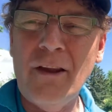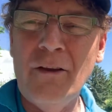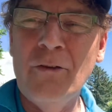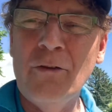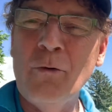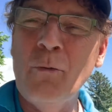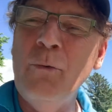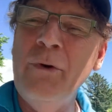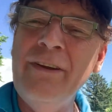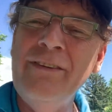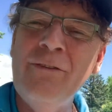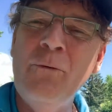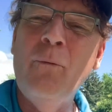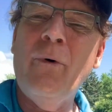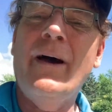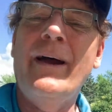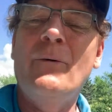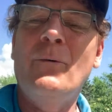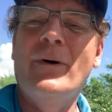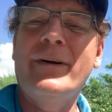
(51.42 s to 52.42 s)
the reason
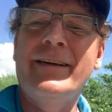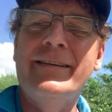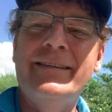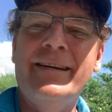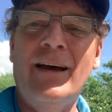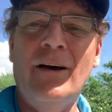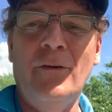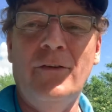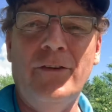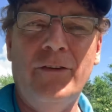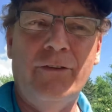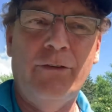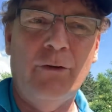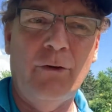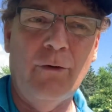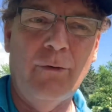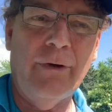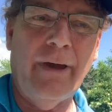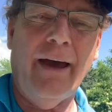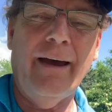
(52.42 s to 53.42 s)
why I want to tell this to
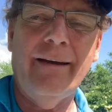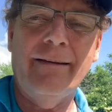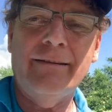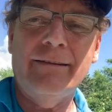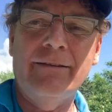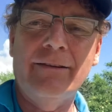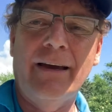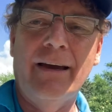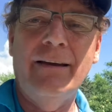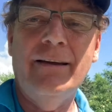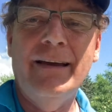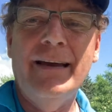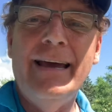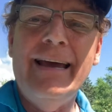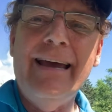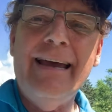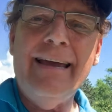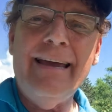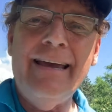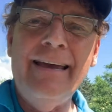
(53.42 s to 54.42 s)
you guys, okay,
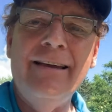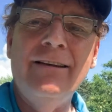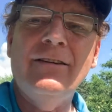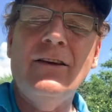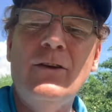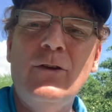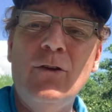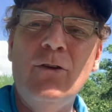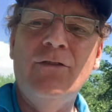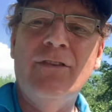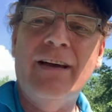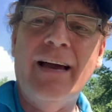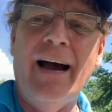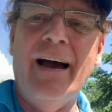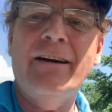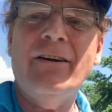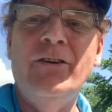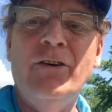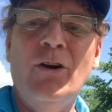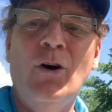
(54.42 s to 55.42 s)
is you've
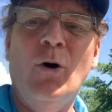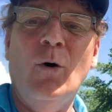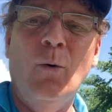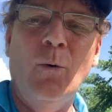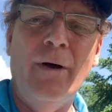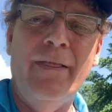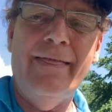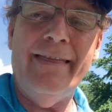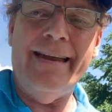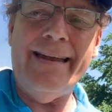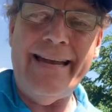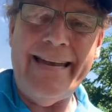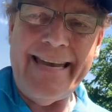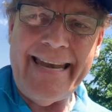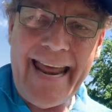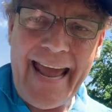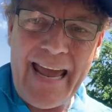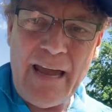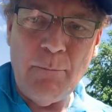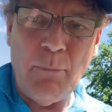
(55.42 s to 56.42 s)
got to know the
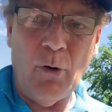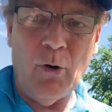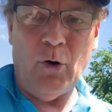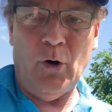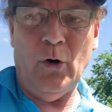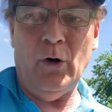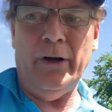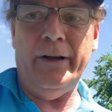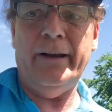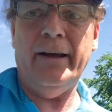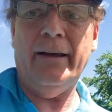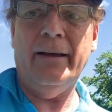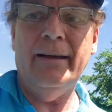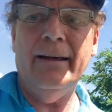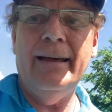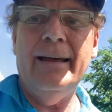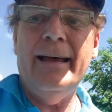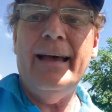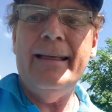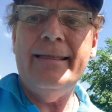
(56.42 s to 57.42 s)
neighborhood
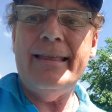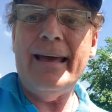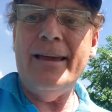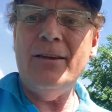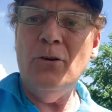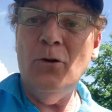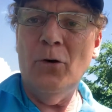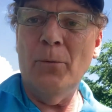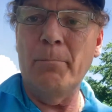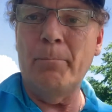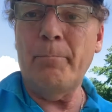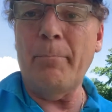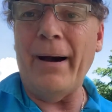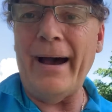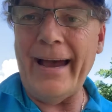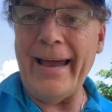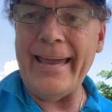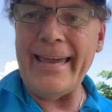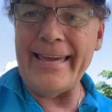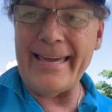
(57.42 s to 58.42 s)
that you're
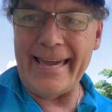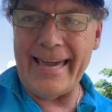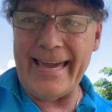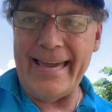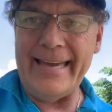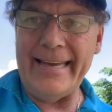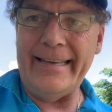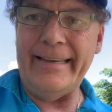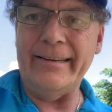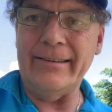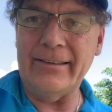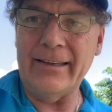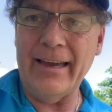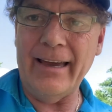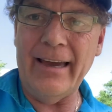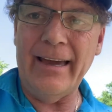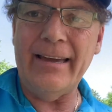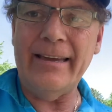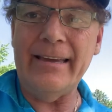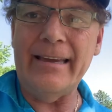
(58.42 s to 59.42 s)
buying in,
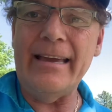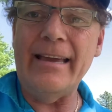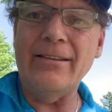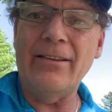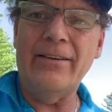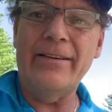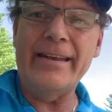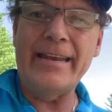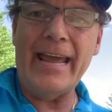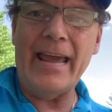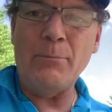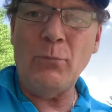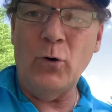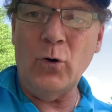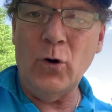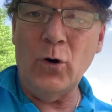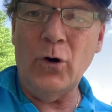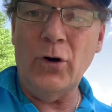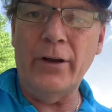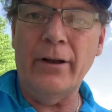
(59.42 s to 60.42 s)
okay? Either
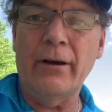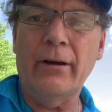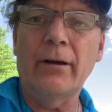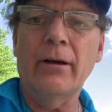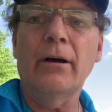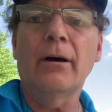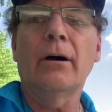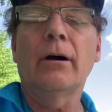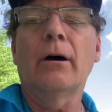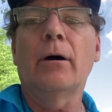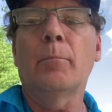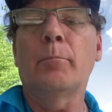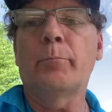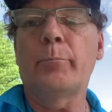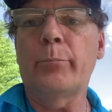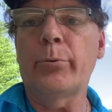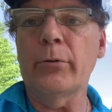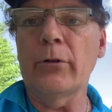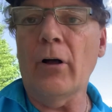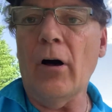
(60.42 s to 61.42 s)
neighborhood
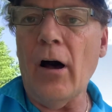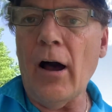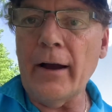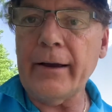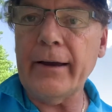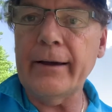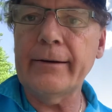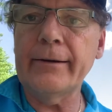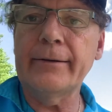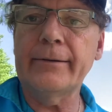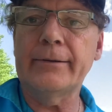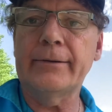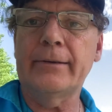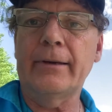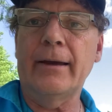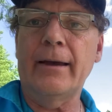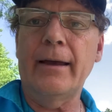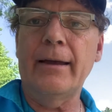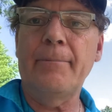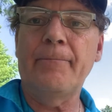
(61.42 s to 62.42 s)
block,
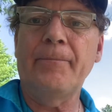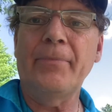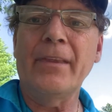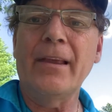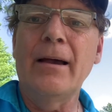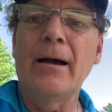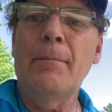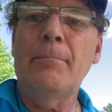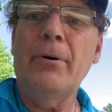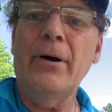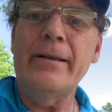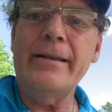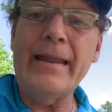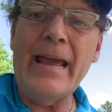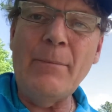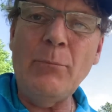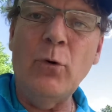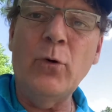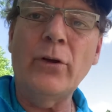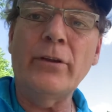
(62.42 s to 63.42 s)
okay? But
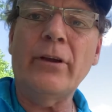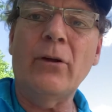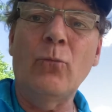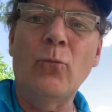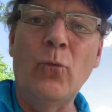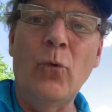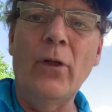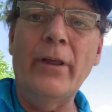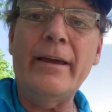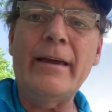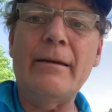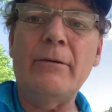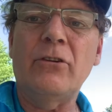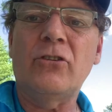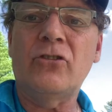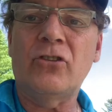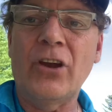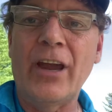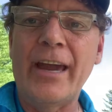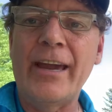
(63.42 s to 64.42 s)
neighborhood can really
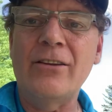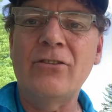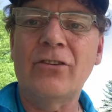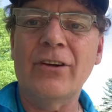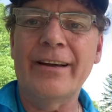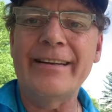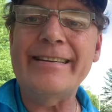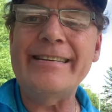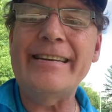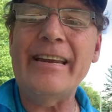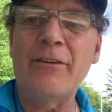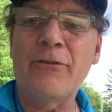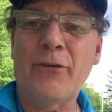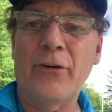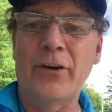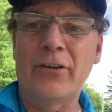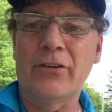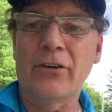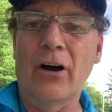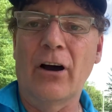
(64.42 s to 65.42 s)
change a
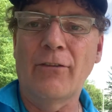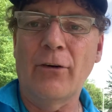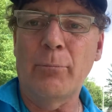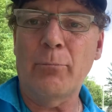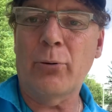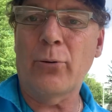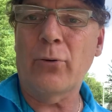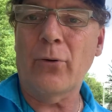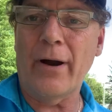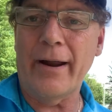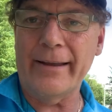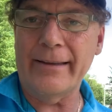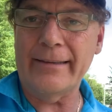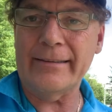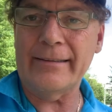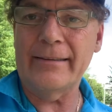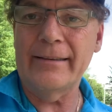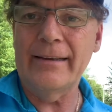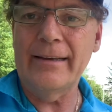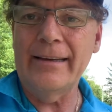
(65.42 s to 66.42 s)
difference of a
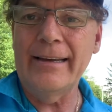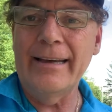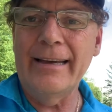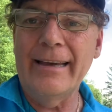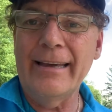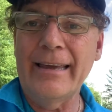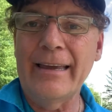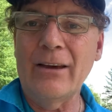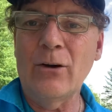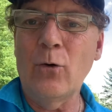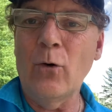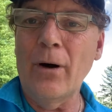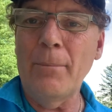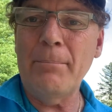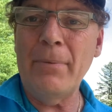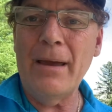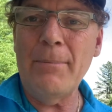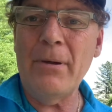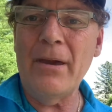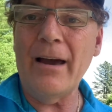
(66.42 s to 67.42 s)
price. It can go up
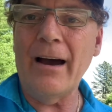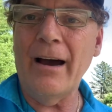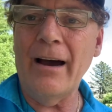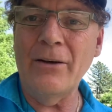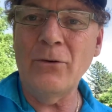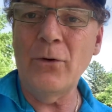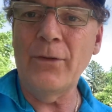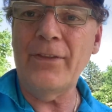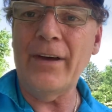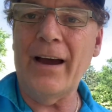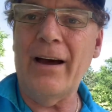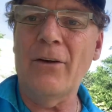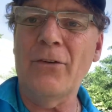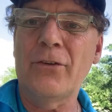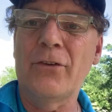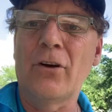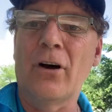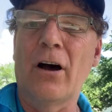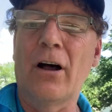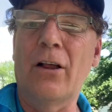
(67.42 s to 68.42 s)
maybe
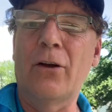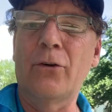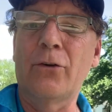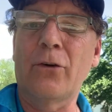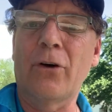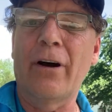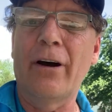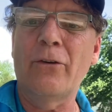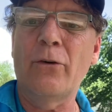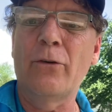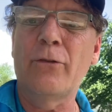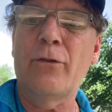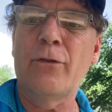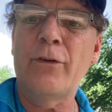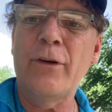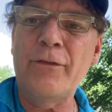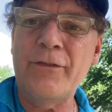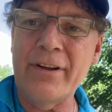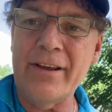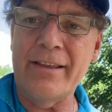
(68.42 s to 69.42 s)
$100,000 or
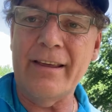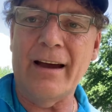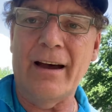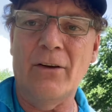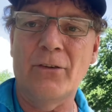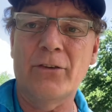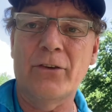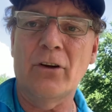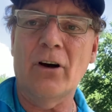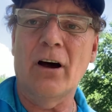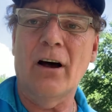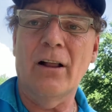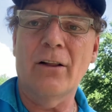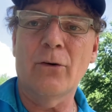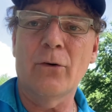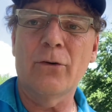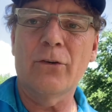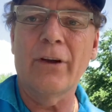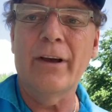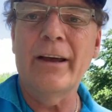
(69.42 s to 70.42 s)

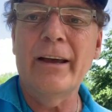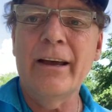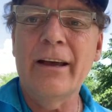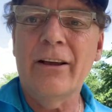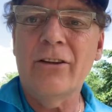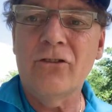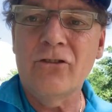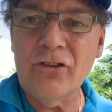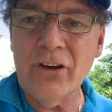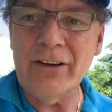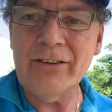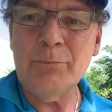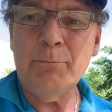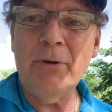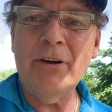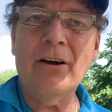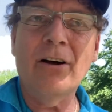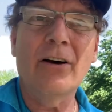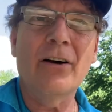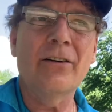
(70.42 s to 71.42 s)
$150,000 just
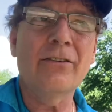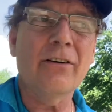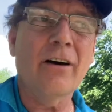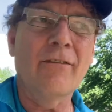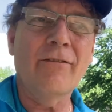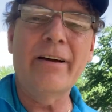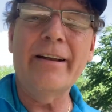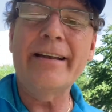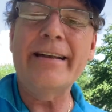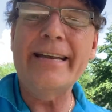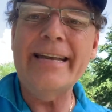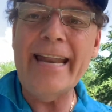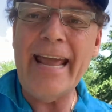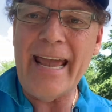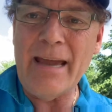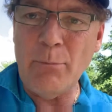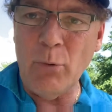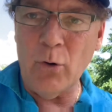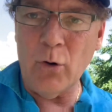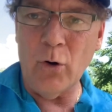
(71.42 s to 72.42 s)
because of a
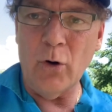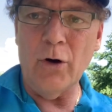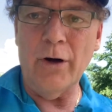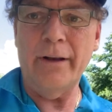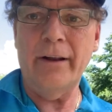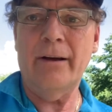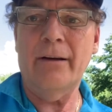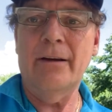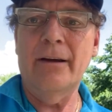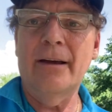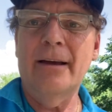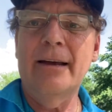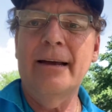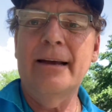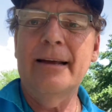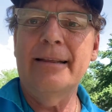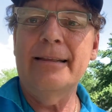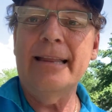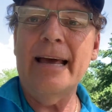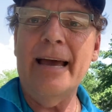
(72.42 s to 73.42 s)
neighborhood
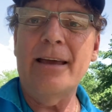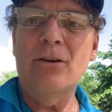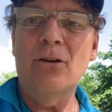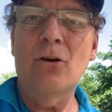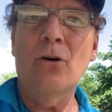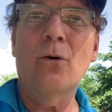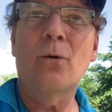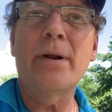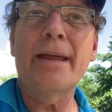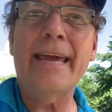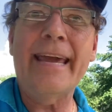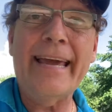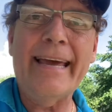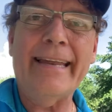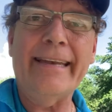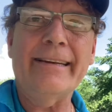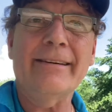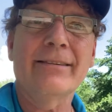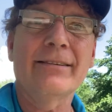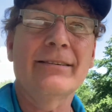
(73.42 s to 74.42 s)
that you're
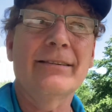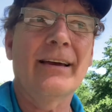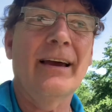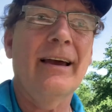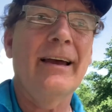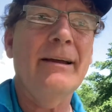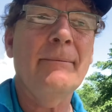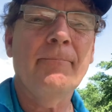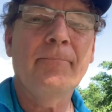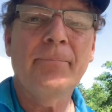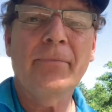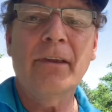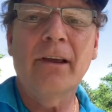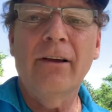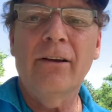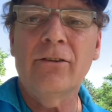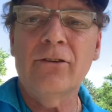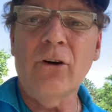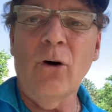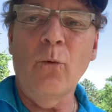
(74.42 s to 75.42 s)
in, okay?
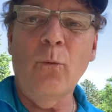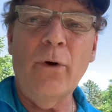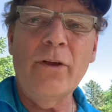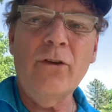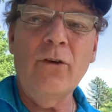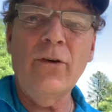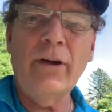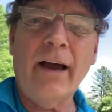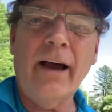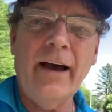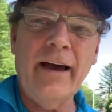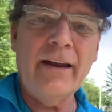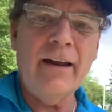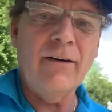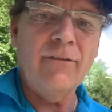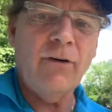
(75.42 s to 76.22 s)
So when you kind of,